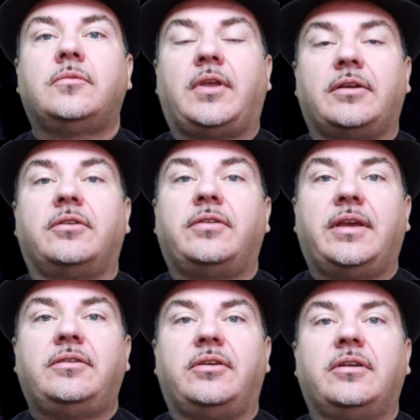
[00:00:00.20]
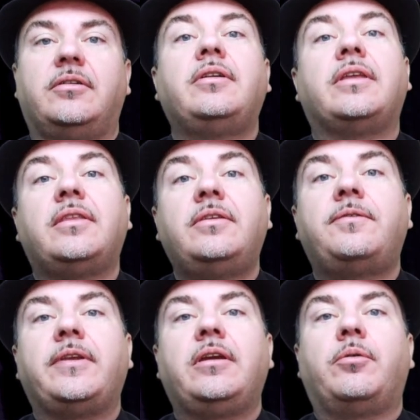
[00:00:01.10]
Dr. Sage here. In this
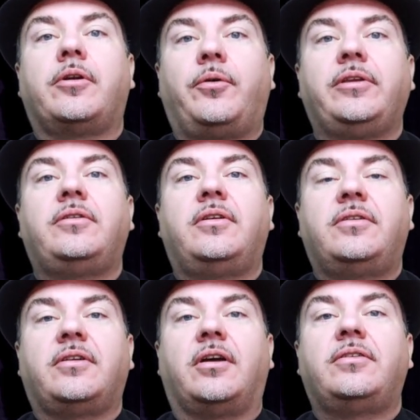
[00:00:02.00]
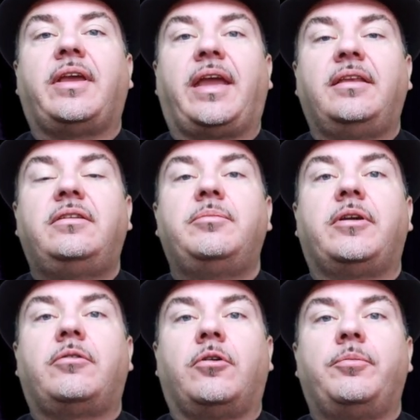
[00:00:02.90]
video, we're going to discuss
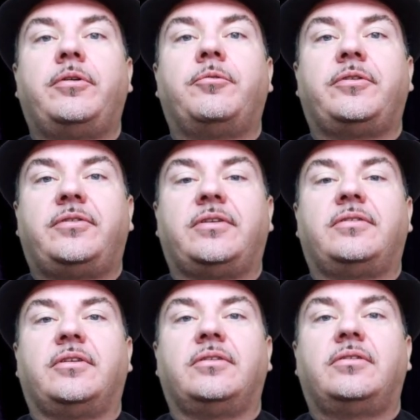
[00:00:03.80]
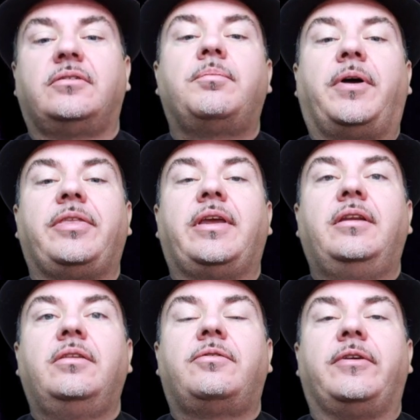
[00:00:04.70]
antimicrobial resistance. By the
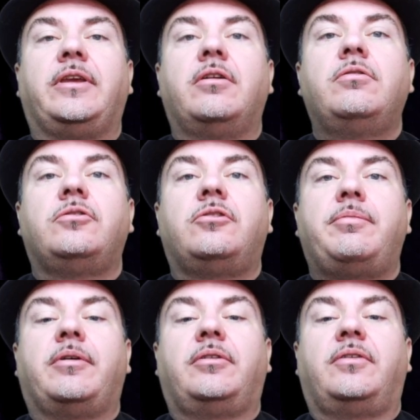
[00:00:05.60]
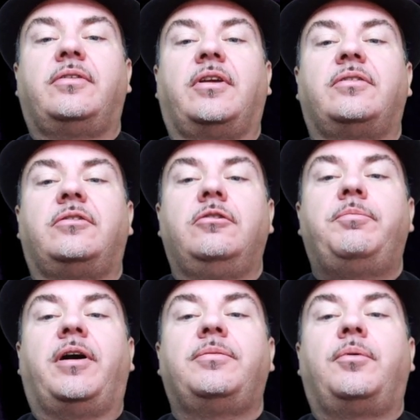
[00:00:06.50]
end of this video, you should be able to discuss two
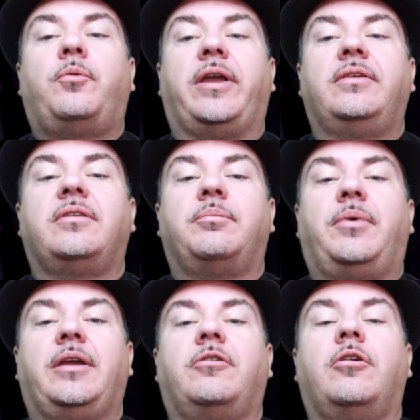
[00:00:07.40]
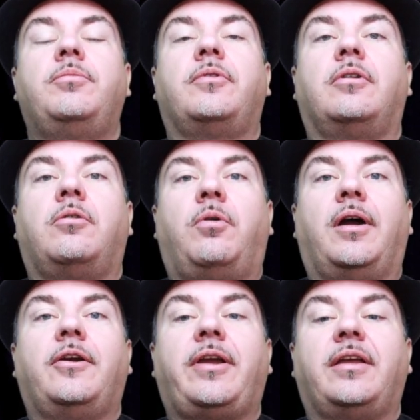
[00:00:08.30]
possible ways that microbes
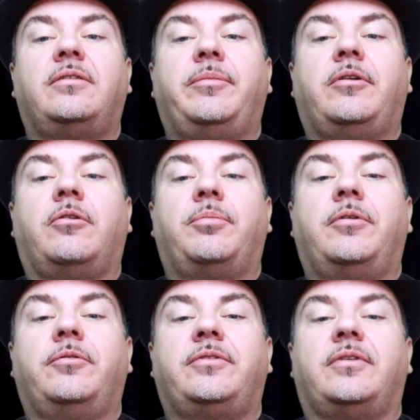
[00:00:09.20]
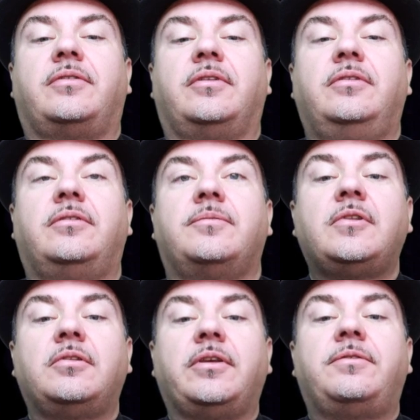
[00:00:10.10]
acquire antimicrobial resistance,
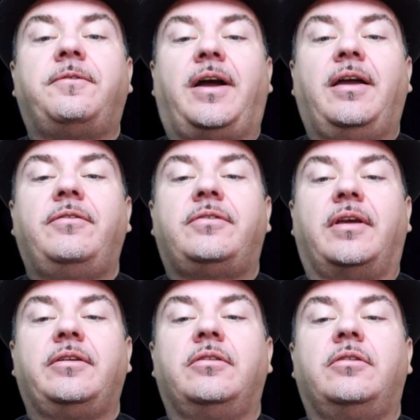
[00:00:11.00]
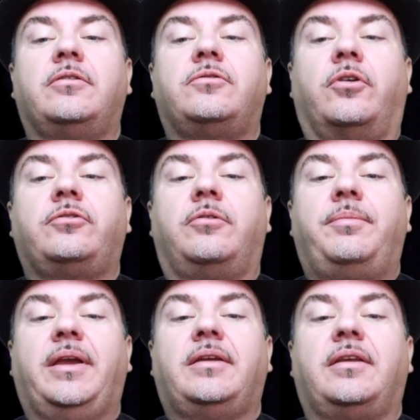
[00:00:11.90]
list 5 cellular or structural
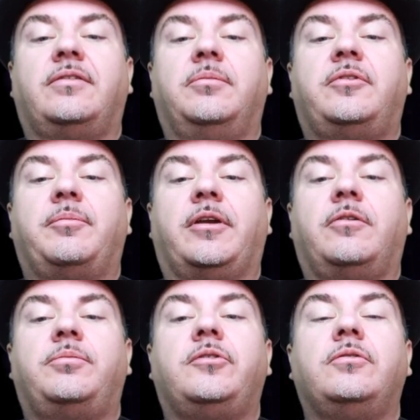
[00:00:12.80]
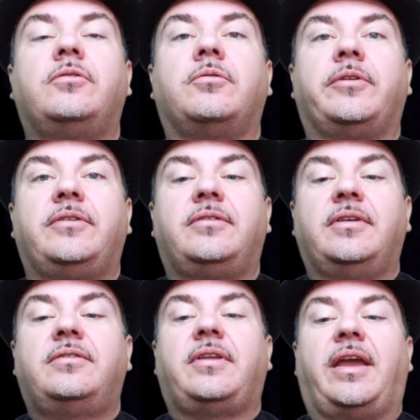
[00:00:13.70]
mechanisms that microbes use to
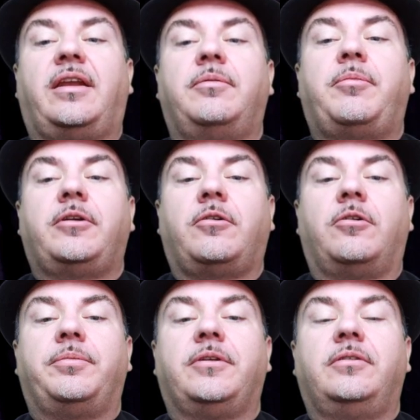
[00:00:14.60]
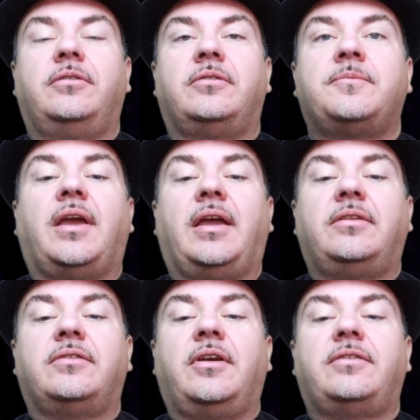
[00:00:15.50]
resist antimicrobials, and
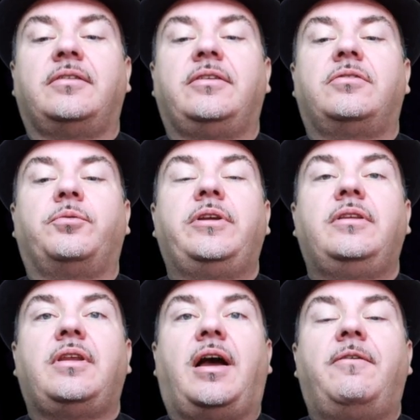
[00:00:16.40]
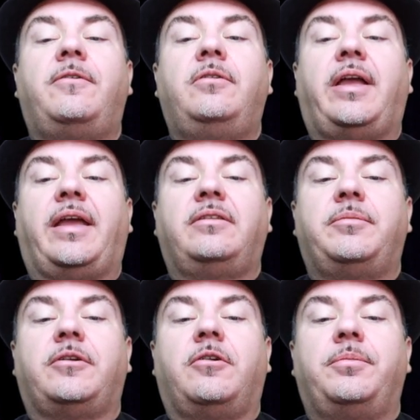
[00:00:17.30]
discuss at least 3 novel
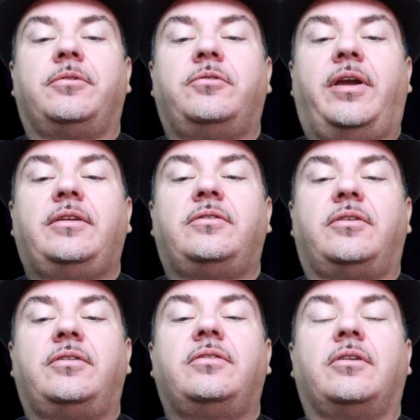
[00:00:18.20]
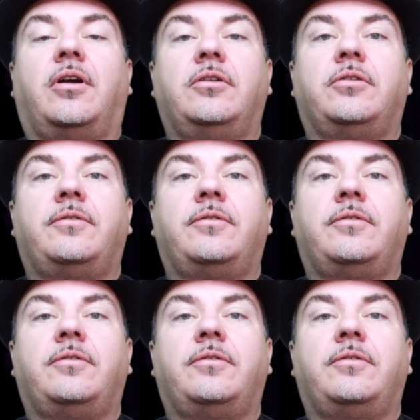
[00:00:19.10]
antimicrobial strategies that are under